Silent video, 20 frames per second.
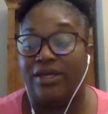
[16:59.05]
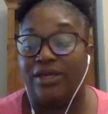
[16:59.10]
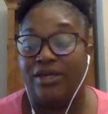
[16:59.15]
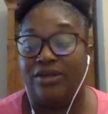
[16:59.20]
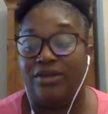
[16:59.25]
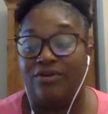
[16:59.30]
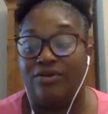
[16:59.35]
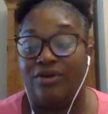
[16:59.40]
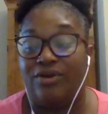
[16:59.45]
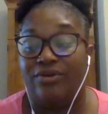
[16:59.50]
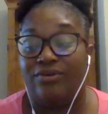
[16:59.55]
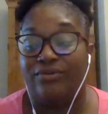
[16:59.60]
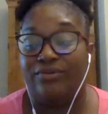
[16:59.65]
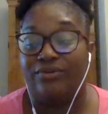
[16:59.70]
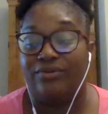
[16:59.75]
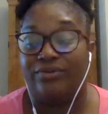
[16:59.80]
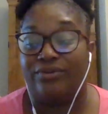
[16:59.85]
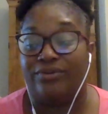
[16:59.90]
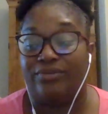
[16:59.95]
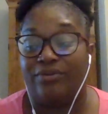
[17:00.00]
you know,
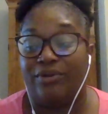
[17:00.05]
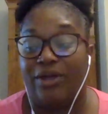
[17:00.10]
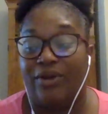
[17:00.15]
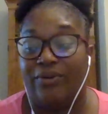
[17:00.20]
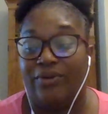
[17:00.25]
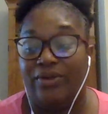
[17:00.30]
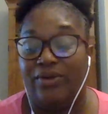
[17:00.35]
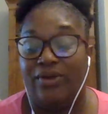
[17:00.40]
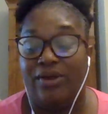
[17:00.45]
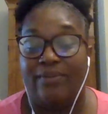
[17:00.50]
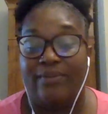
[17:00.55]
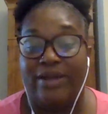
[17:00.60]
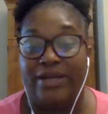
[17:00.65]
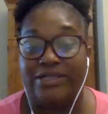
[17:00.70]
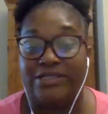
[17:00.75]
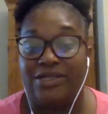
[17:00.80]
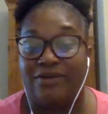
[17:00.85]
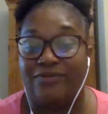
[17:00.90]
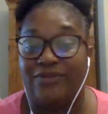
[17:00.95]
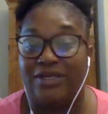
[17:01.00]
when you come out
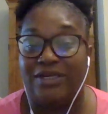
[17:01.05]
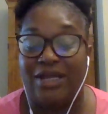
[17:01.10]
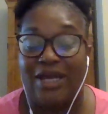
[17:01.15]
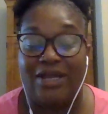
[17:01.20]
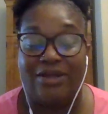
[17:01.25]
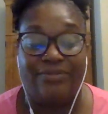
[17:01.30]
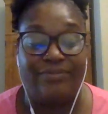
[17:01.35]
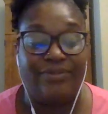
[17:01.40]
of self-denial,